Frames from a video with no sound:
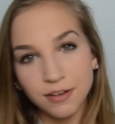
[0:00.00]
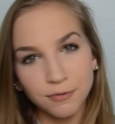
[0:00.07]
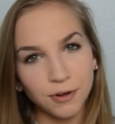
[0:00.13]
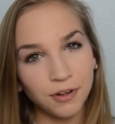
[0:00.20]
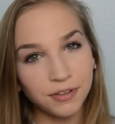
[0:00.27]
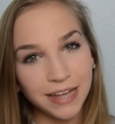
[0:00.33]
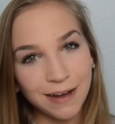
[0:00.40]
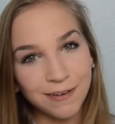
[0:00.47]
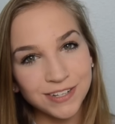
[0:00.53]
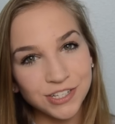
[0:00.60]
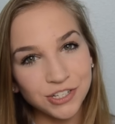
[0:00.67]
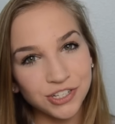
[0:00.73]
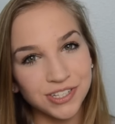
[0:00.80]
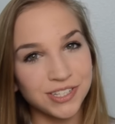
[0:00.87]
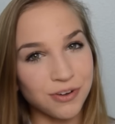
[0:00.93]
Well, that was
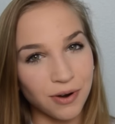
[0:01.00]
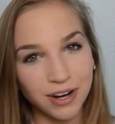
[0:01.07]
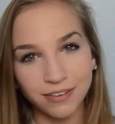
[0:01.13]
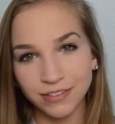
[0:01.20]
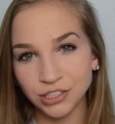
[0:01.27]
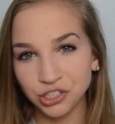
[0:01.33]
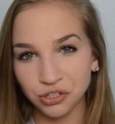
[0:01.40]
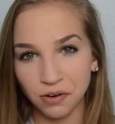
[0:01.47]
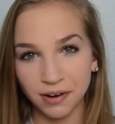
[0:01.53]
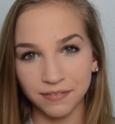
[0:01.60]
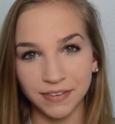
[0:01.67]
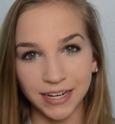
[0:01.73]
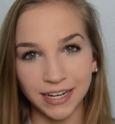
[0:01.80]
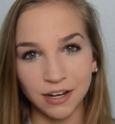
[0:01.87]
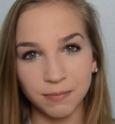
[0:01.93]
sort of a
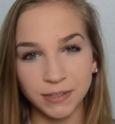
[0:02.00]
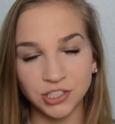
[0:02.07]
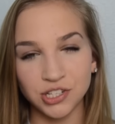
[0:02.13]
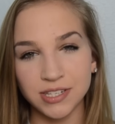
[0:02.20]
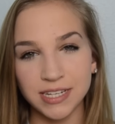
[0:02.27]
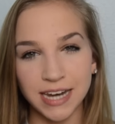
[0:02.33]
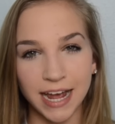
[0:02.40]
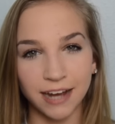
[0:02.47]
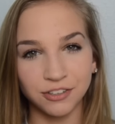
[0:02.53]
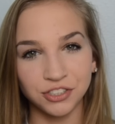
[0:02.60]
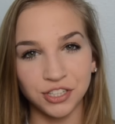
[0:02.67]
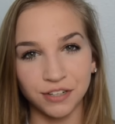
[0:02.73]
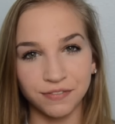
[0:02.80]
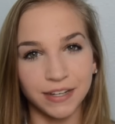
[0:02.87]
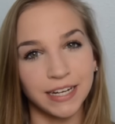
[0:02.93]
short video, but just an
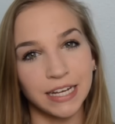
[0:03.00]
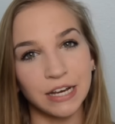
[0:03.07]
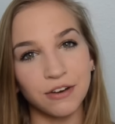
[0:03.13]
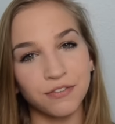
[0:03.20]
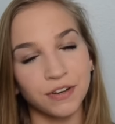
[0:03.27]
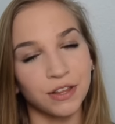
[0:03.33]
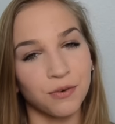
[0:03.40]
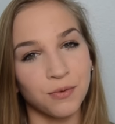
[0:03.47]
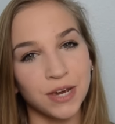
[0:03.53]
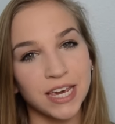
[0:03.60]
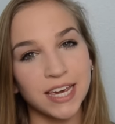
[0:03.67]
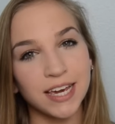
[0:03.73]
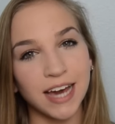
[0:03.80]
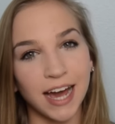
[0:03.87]
extra video for the week.